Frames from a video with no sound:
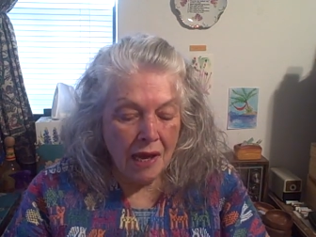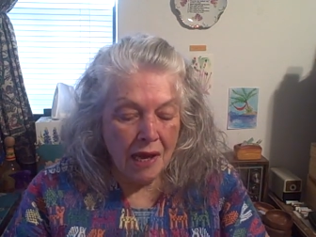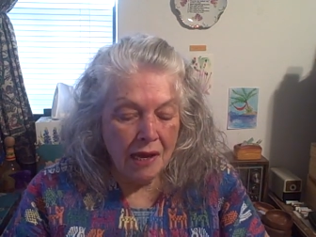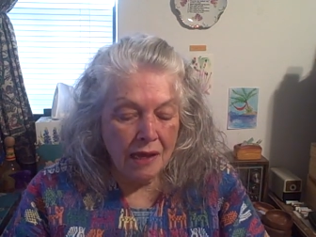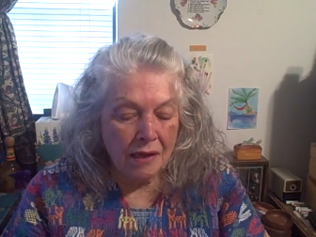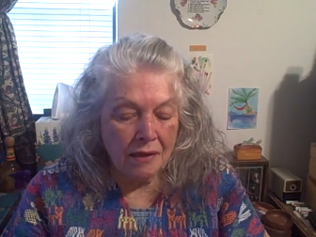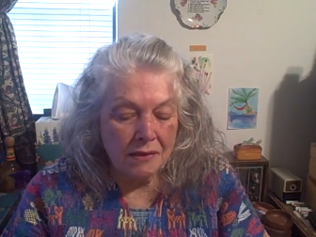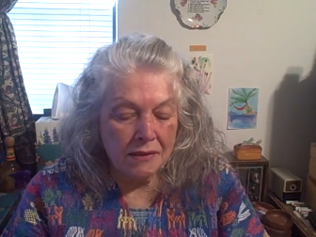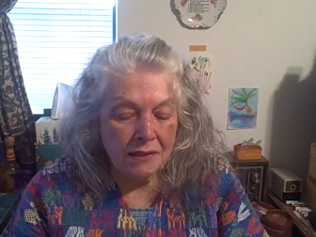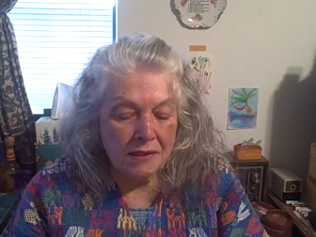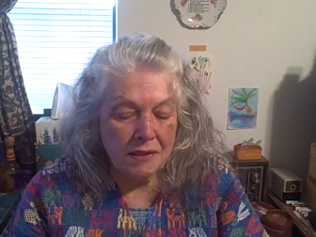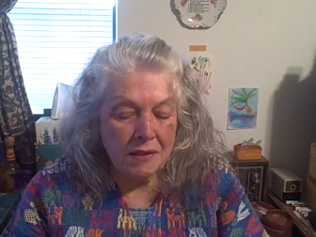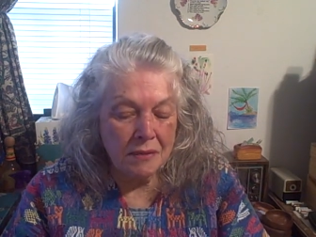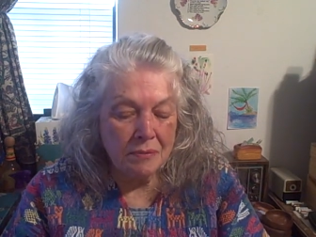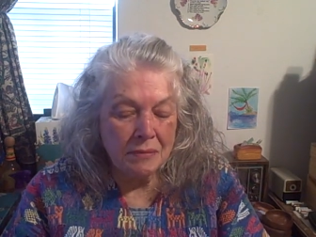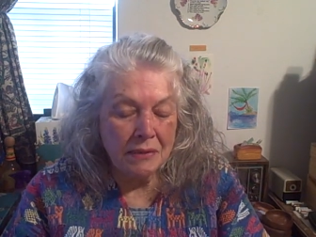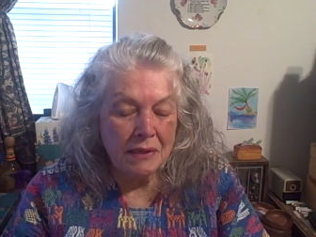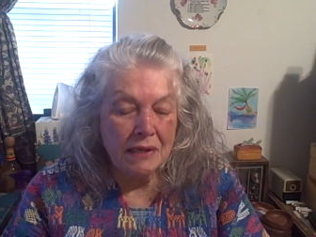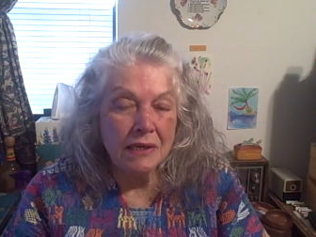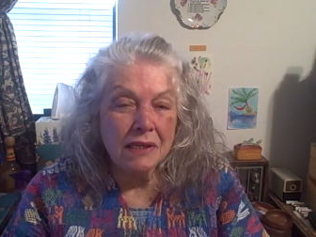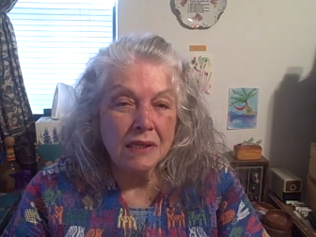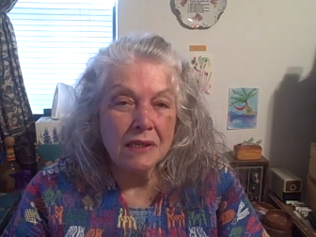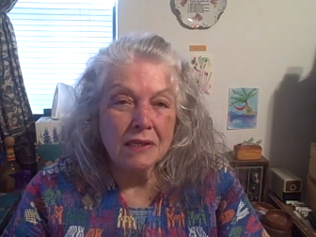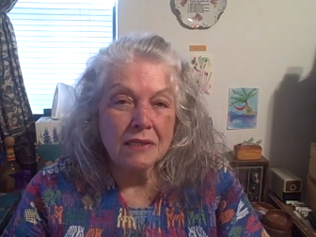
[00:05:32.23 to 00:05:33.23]
held in the
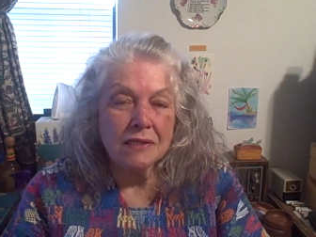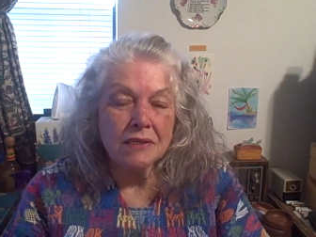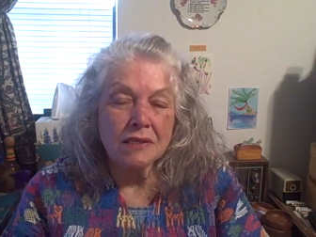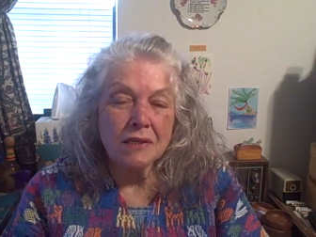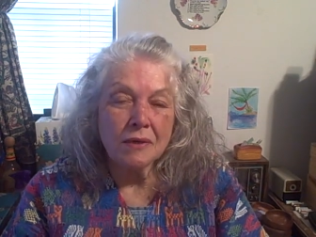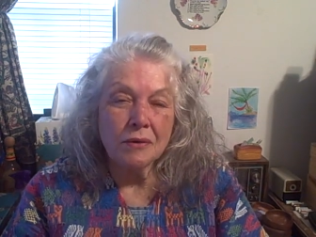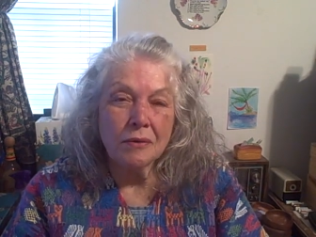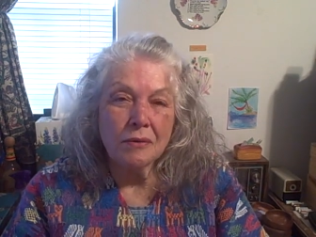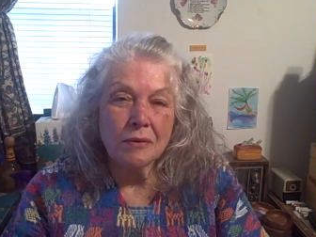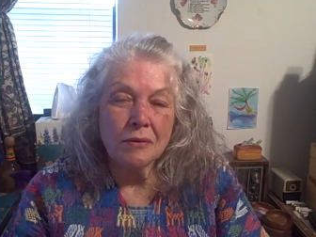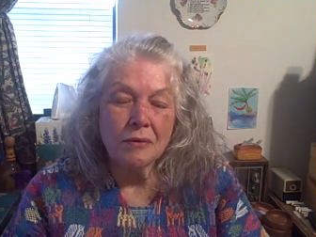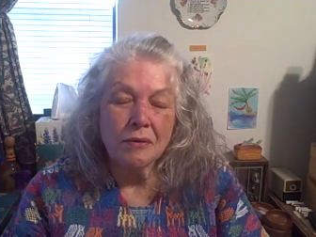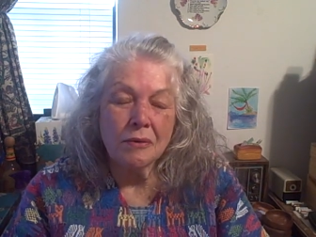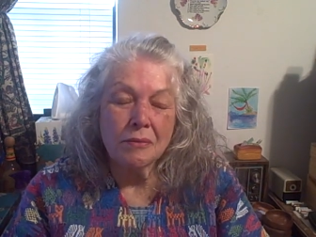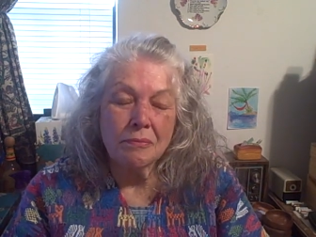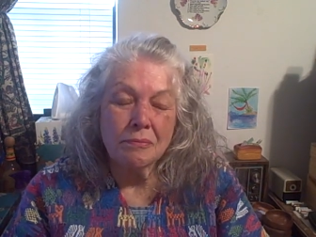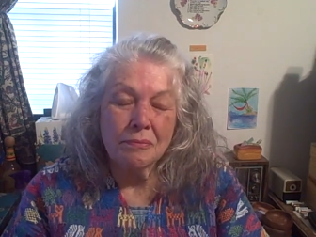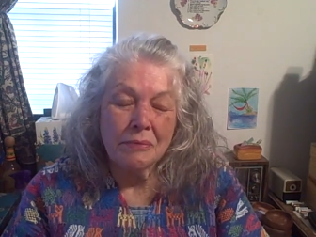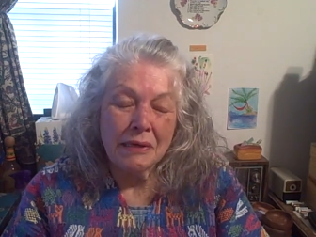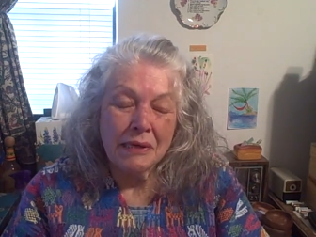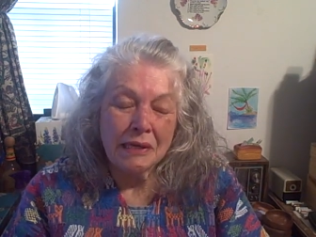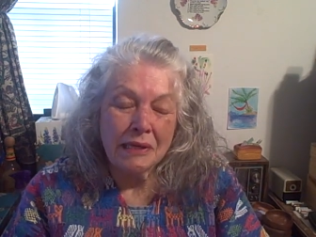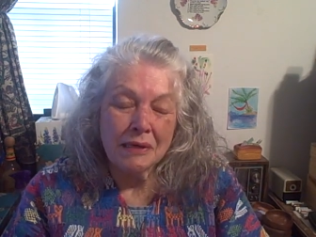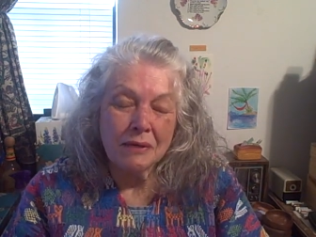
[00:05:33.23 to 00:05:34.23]
medium's own,
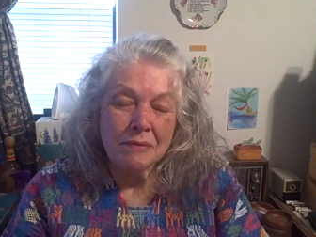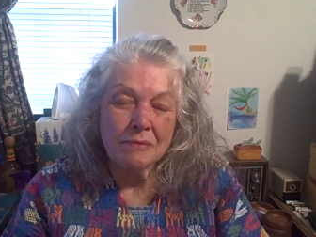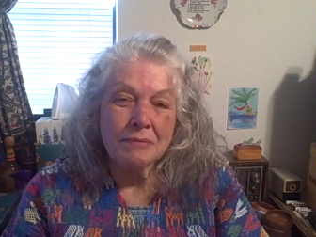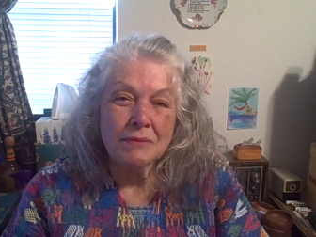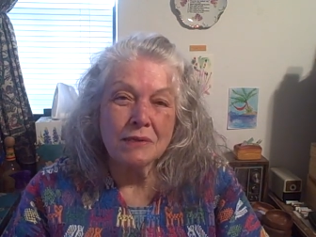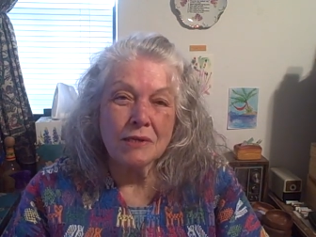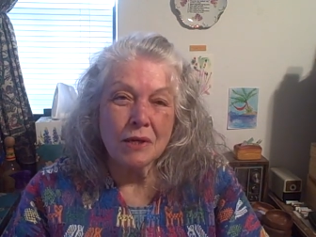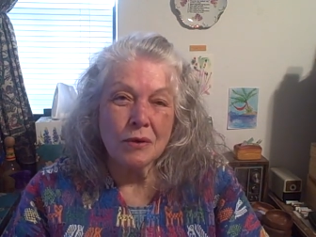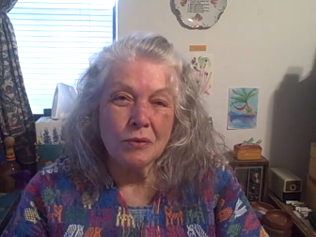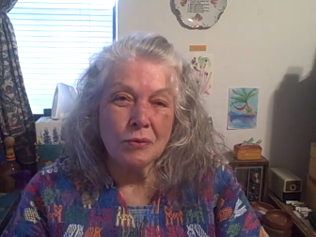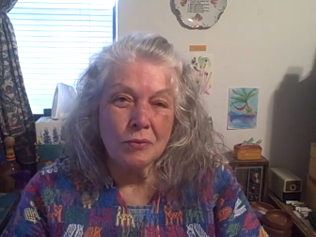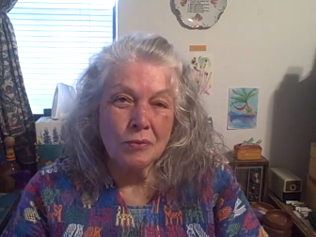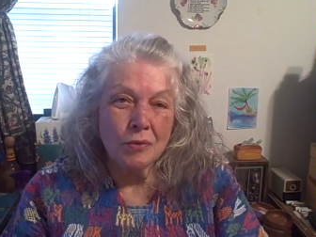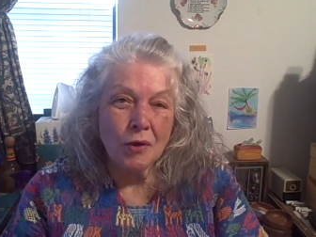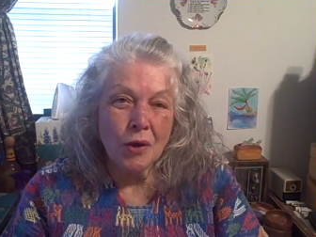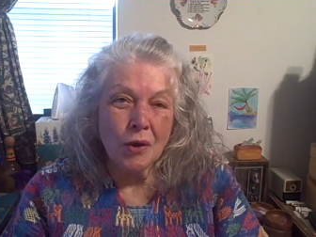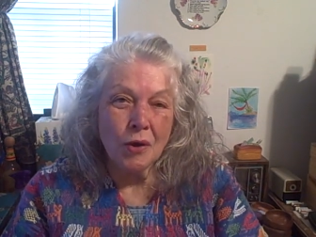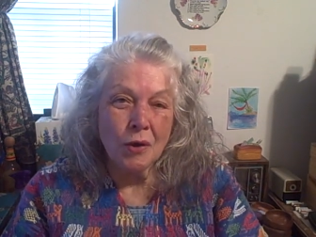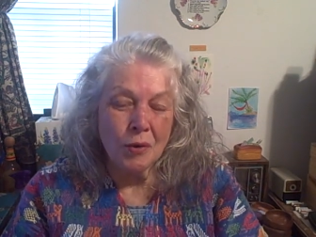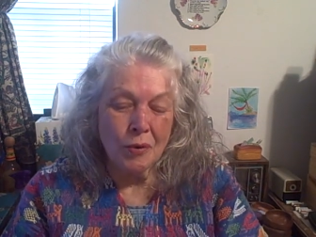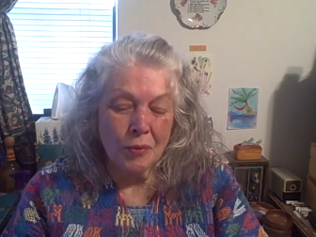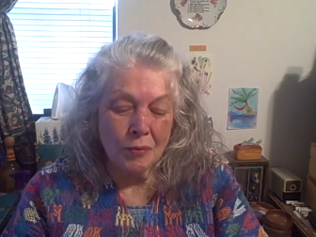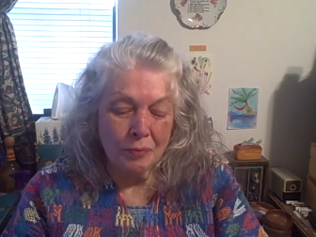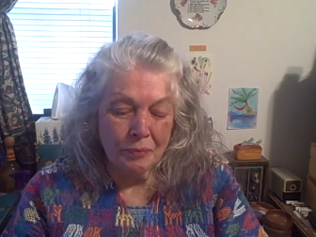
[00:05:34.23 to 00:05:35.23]
medium's own
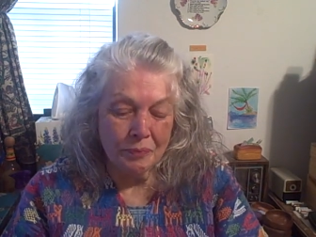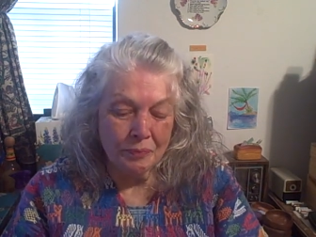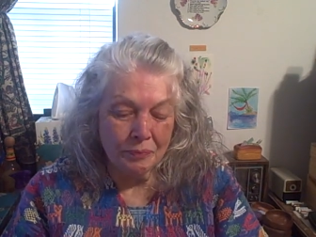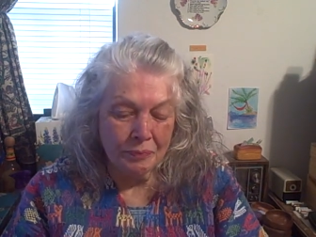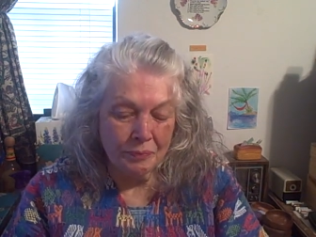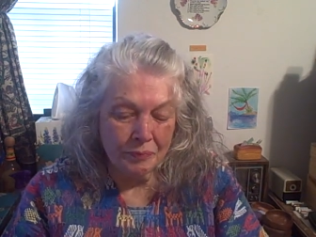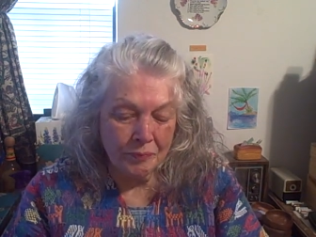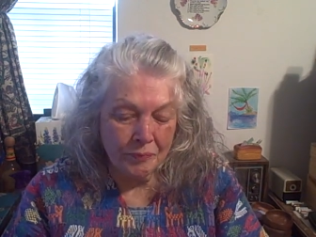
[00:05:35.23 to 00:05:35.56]
home,